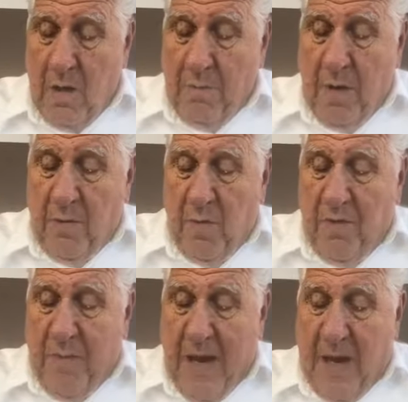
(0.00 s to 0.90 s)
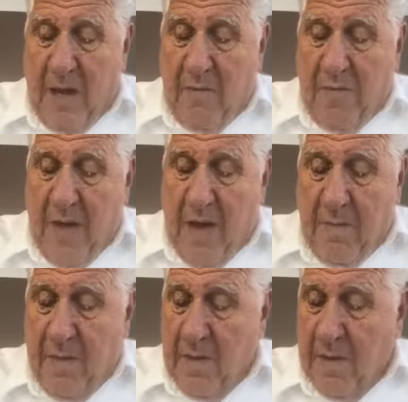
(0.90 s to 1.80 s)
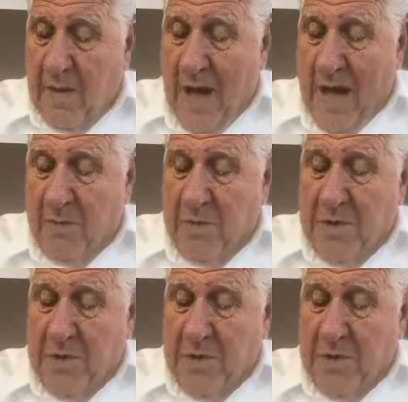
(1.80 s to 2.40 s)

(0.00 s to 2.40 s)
But with many of them, God was